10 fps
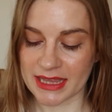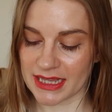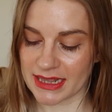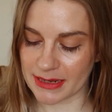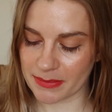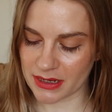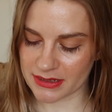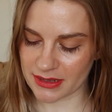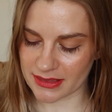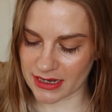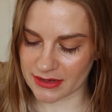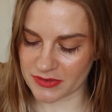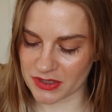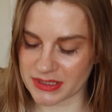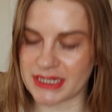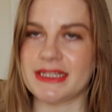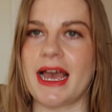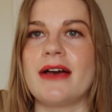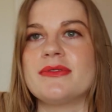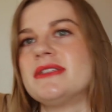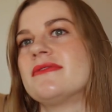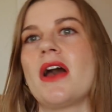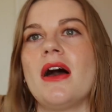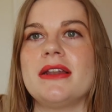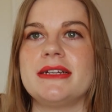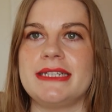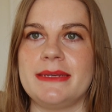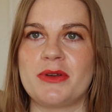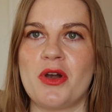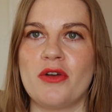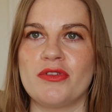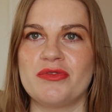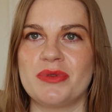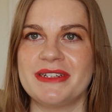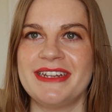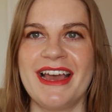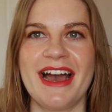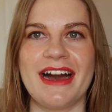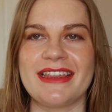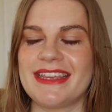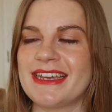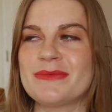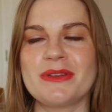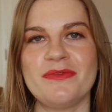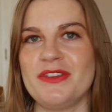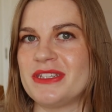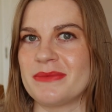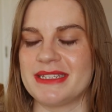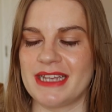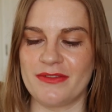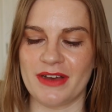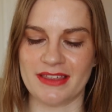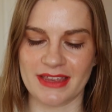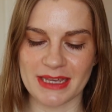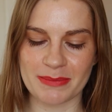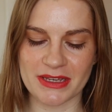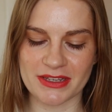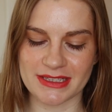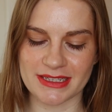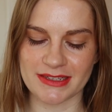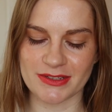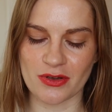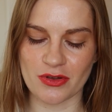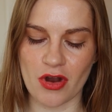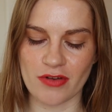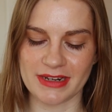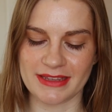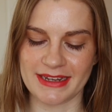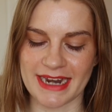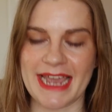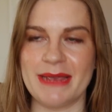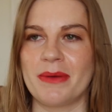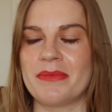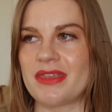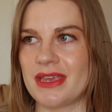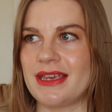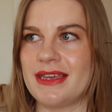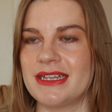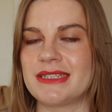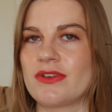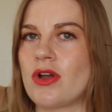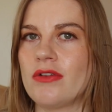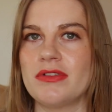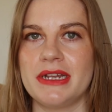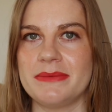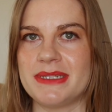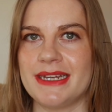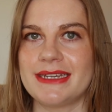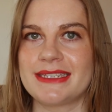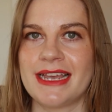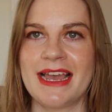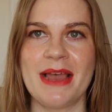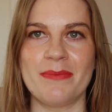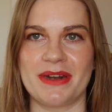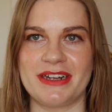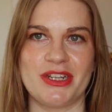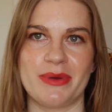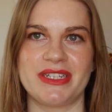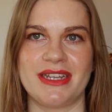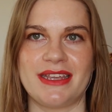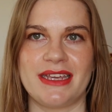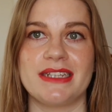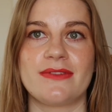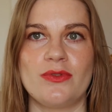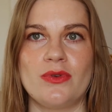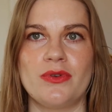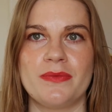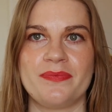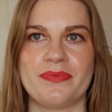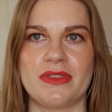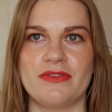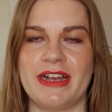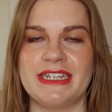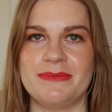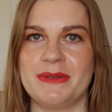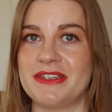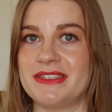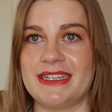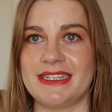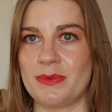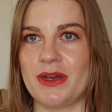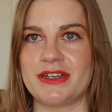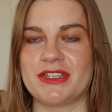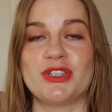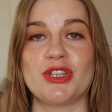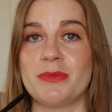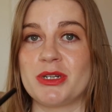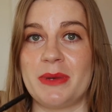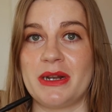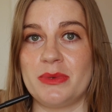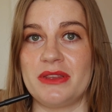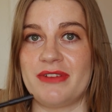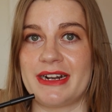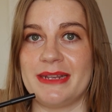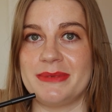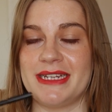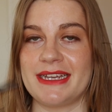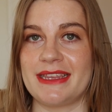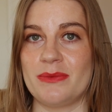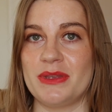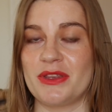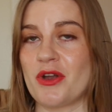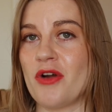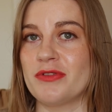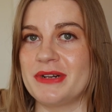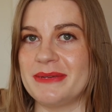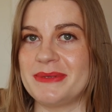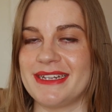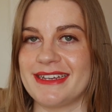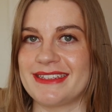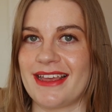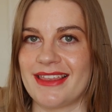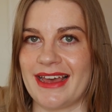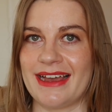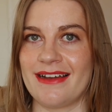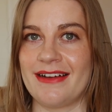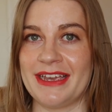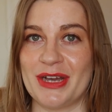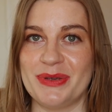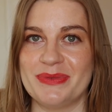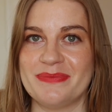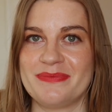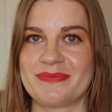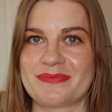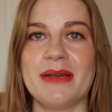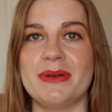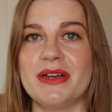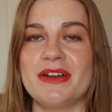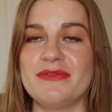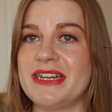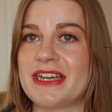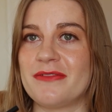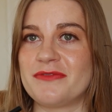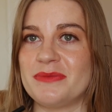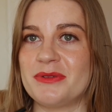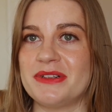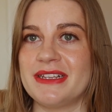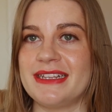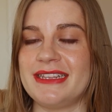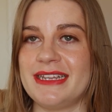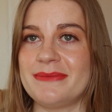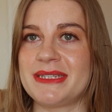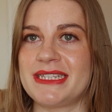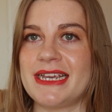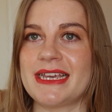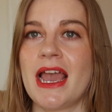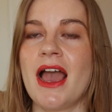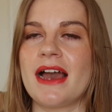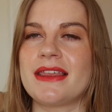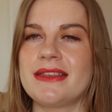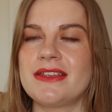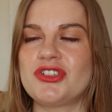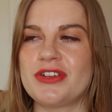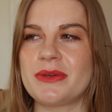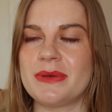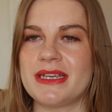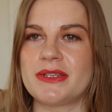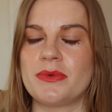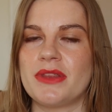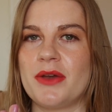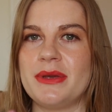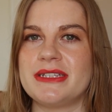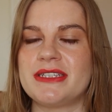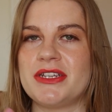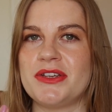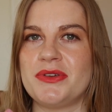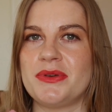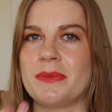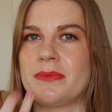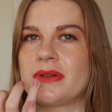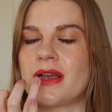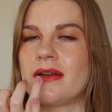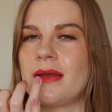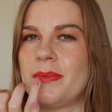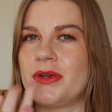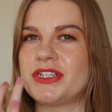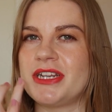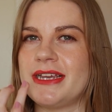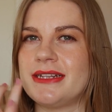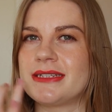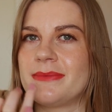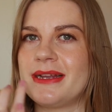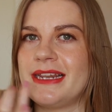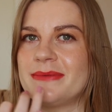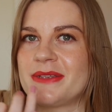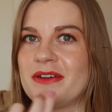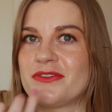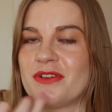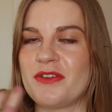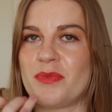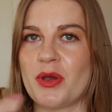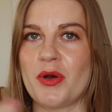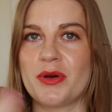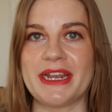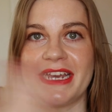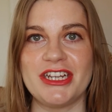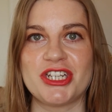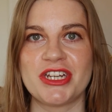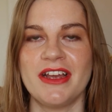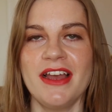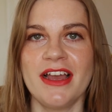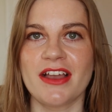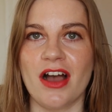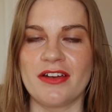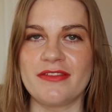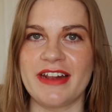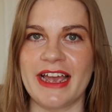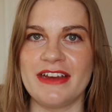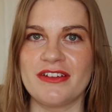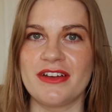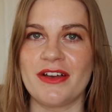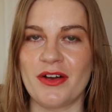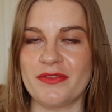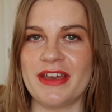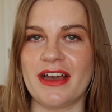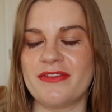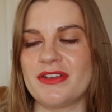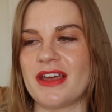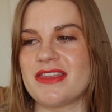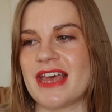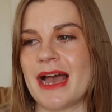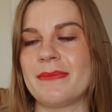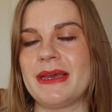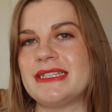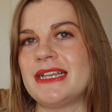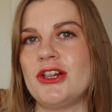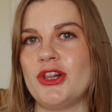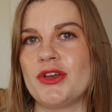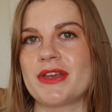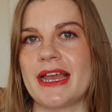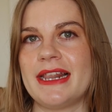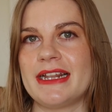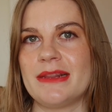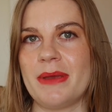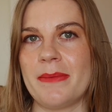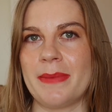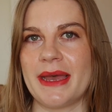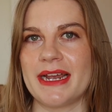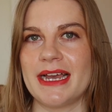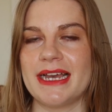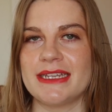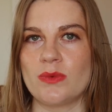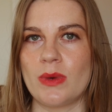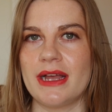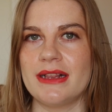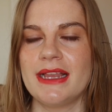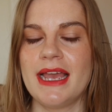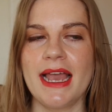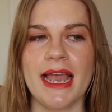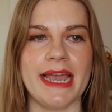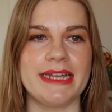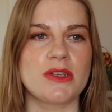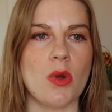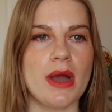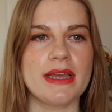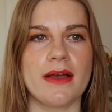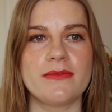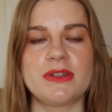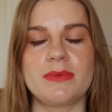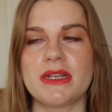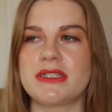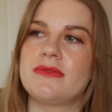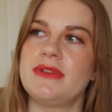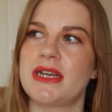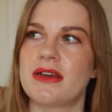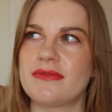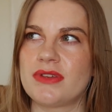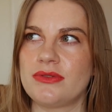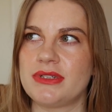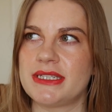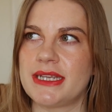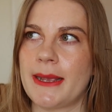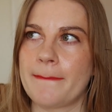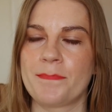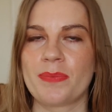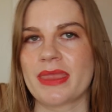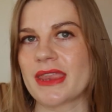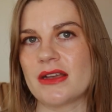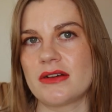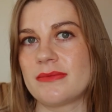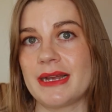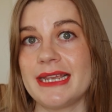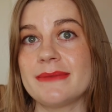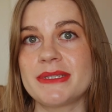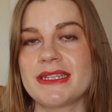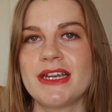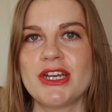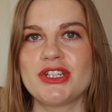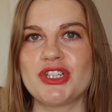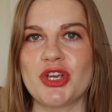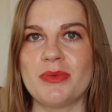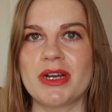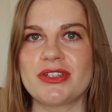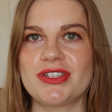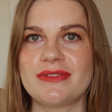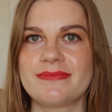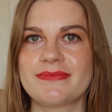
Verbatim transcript: The lip liner that I've used is the House of Colour Deep Coral one. I think I'm confusing myself. I think because this has got coral in the name, I'm thinking it's for coral lipsticks, but I do actually think it's for the red because this works so much better with the red lipstick than with the coral lipsticks that I own. But a really comfortable lipstick. I think the trick with this one though is to kind of like push it into my lips after I've put on each kind of layer of it. I feel like that makes it look a little bit better as well. It's quite comfortable. I don't really kind of notice it on my lips too much.